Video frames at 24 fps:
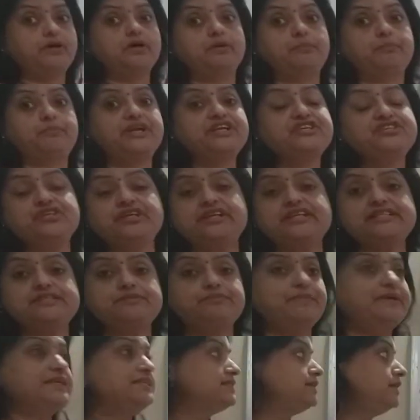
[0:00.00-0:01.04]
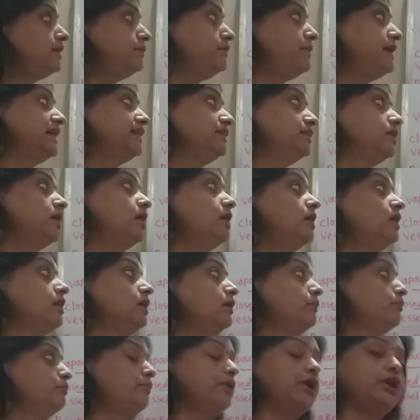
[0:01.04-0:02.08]
pressure is measured by the
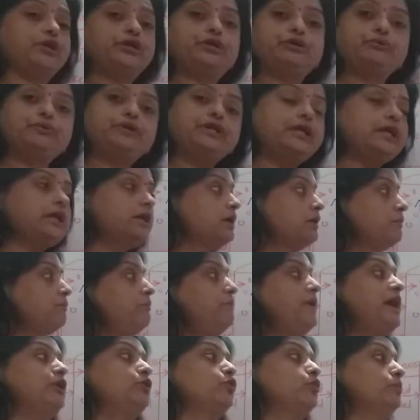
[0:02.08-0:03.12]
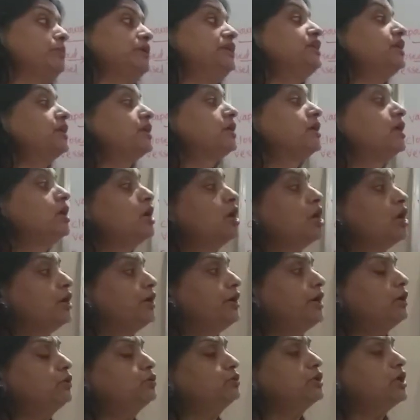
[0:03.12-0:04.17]
mercury manometer.
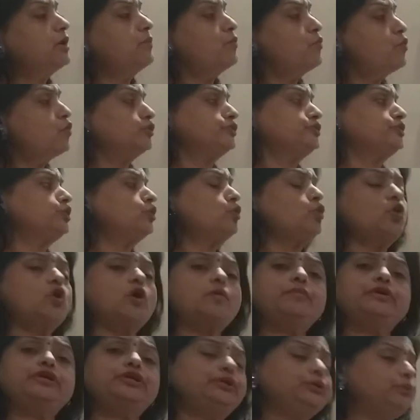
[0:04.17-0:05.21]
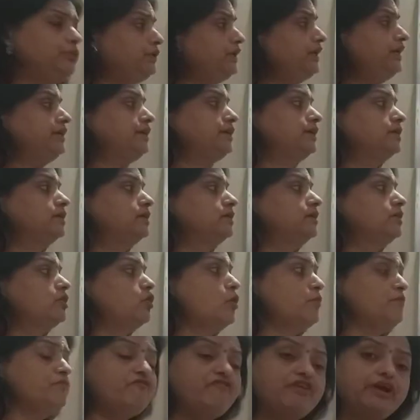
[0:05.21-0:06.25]
Now the most common unit
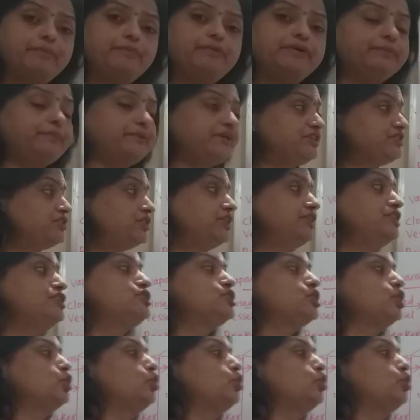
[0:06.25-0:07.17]
of vapor pressure is